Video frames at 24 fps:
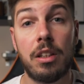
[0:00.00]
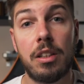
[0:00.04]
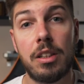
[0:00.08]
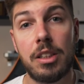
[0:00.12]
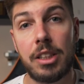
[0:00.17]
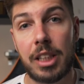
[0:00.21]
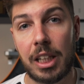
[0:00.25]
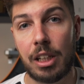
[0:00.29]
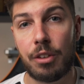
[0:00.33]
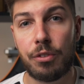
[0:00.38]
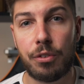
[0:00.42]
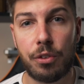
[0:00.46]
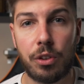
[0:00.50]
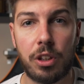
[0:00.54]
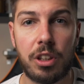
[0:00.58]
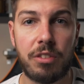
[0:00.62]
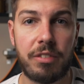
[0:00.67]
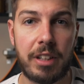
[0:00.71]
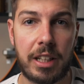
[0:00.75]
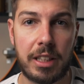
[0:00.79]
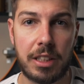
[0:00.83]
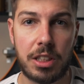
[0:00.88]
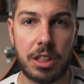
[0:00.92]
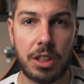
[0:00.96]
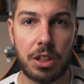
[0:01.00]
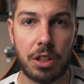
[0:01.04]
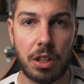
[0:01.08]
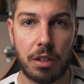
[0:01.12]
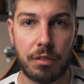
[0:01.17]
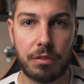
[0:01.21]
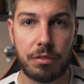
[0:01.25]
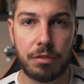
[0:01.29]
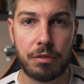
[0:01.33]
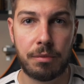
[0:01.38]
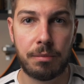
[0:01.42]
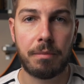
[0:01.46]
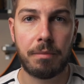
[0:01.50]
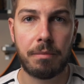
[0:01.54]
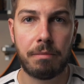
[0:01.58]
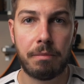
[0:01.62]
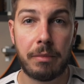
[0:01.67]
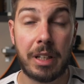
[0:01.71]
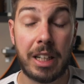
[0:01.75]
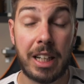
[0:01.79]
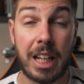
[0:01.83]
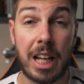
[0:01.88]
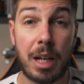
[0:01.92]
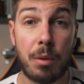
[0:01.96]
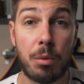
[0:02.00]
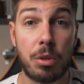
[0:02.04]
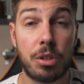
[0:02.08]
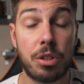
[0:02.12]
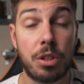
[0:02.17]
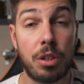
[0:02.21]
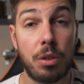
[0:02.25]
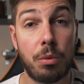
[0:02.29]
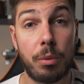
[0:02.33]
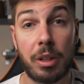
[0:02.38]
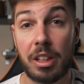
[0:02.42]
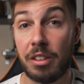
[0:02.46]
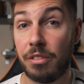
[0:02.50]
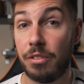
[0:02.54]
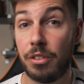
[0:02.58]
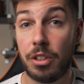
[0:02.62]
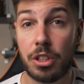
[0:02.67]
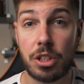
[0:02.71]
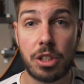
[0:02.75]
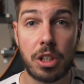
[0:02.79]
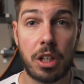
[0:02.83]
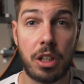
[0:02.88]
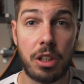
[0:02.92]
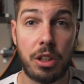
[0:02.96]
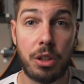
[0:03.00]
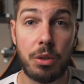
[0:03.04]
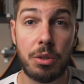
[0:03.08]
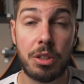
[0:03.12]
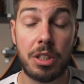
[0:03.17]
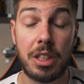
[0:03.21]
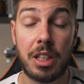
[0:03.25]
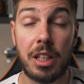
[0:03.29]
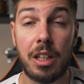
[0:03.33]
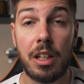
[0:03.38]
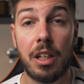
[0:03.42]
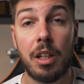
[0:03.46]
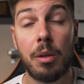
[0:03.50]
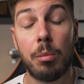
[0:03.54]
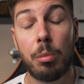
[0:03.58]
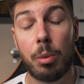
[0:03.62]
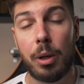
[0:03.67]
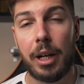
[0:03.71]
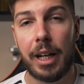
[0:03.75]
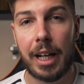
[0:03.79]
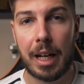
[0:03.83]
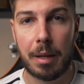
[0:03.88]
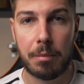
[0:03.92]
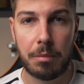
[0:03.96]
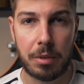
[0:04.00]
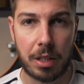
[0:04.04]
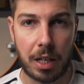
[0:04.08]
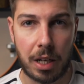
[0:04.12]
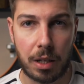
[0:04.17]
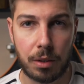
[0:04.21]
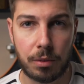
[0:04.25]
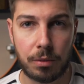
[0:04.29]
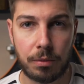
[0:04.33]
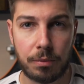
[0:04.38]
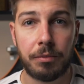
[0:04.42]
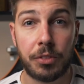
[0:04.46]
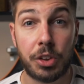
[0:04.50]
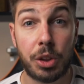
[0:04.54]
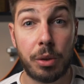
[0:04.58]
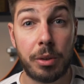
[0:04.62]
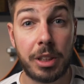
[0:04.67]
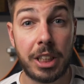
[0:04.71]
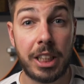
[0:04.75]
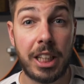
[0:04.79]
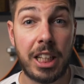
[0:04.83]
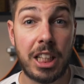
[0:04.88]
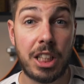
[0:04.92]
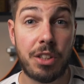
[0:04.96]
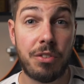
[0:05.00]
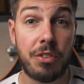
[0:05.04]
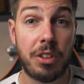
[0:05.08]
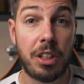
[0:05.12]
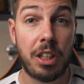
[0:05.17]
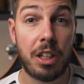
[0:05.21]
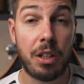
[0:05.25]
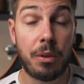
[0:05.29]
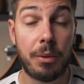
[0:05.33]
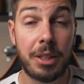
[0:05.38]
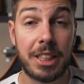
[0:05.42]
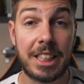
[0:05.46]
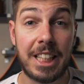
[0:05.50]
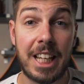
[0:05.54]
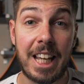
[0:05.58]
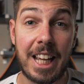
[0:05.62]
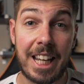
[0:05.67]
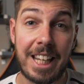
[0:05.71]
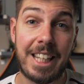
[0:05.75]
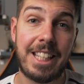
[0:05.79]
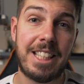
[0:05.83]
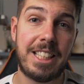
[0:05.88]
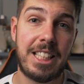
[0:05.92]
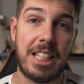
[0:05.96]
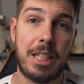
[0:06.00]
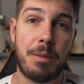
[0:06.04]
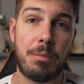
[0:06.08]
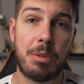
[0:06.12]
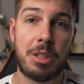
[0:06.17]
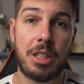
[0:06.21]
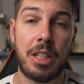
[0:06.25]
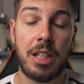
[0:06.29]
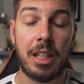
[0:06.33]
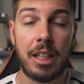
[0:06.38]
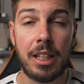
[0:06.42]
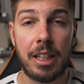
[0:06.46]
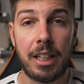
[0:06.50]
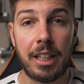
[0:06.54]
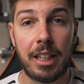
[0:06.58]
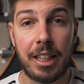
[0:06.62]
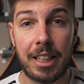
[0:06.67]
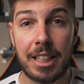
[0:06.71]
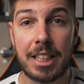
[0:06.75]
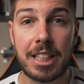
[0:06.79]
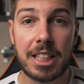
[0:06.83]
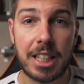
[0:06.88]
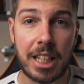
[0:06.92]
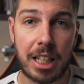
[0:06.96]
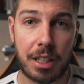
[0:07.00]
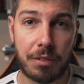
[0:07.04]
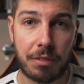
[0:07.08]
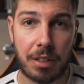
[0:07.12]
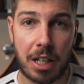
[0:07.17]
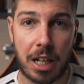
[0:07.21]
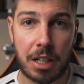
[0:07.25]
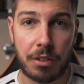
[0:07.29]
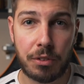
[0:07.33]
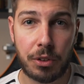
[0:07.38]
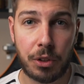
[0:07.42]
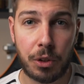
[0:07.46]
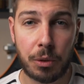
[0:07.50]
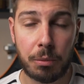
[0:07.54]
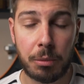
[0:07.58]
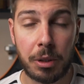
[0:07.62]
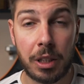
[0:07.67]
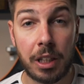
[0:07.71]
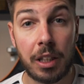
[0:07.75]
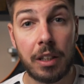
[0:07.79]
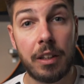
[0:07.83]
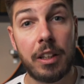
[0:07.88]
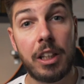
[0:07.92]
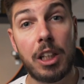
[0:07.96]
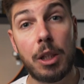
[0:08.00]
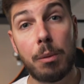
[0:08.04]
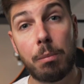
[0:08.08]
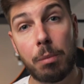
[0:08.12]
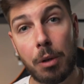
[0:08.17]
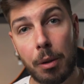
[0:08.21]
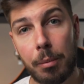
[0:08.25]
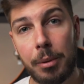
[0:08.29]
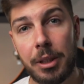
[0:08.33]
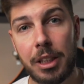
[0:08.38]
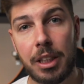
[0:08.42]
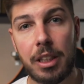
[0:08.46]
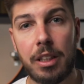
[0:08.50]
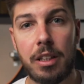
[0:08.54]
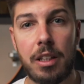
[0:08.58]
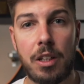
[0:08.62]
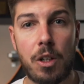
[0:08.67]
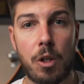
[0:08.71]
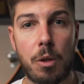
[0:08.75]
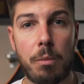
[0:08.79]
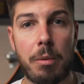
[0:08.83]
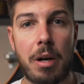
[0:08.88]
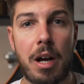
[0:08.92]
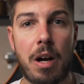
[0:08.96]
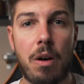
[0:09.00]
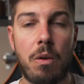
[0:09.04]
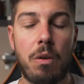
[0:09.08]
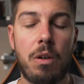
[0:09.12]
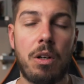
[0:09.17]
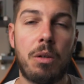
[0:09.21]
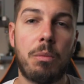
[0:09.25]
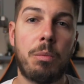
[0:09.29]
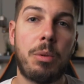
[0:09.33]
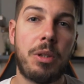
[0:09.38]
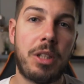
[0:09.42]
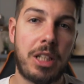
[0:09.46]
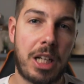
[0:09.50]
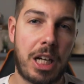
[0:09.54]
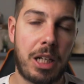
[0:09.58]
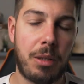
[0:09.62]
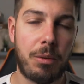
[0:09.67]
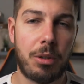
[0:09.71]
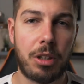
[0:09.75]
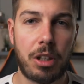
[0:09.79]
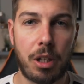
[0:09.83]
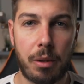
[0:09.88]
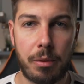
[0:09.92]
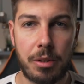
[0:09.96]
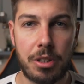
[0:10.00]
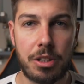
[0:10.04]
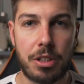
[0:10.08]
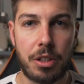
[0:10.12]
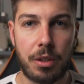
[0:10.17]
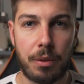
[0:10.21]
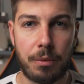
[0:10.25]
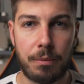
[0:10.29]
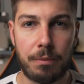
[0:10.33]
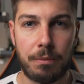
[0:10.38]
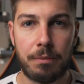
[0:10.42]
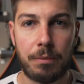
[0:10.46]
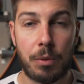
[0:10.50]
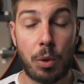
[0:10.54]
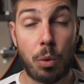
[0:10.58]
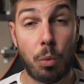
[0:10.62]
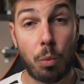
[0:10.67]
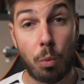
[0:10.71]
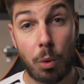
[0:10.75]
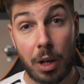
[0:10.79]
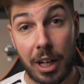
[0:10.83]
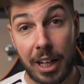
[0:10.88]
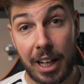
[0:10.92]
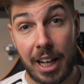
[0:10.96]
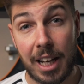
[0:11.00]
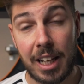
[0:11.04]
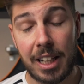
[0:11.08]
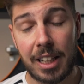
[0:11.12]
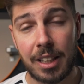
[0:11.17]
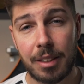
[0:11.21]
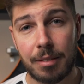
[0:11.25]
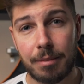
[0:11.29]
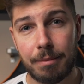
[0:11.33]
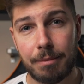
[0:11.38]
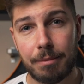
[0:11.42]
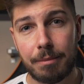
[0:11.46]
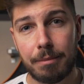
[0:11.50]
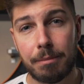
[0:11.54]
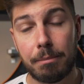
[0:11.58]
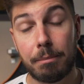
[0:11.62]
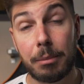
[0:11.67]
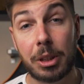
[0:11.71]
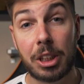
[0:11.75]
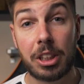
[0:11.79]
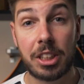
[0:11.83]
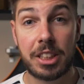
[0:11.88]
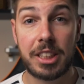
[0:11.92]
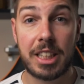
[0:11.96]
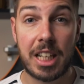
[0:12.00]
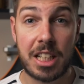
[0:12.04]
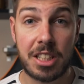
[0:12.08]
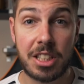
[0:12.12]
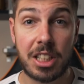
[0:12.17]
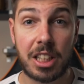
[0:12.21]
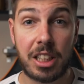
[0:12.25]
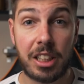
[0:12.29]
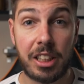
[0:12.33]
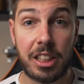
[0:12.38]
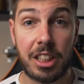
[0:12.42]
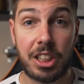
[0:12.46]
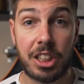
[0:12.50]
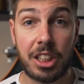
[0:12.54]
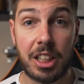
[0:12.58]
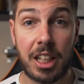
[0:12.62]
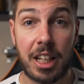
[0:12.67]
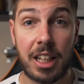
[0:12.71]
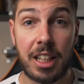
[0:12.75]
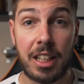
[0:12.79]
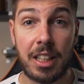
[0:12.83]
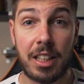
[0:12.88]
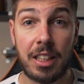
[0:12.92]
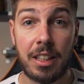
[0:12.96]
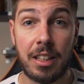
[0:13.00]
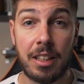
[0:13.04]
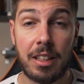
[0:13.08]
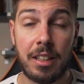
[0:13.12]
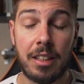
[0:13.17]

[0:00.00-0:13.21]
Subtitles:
take full advantage of. And I wasn't when I first started using it, but I am now. So today's video is 8 tips inside of Lightroom that you probably didn't know about, but now you're going to. Why 8? Because 10's a cliche.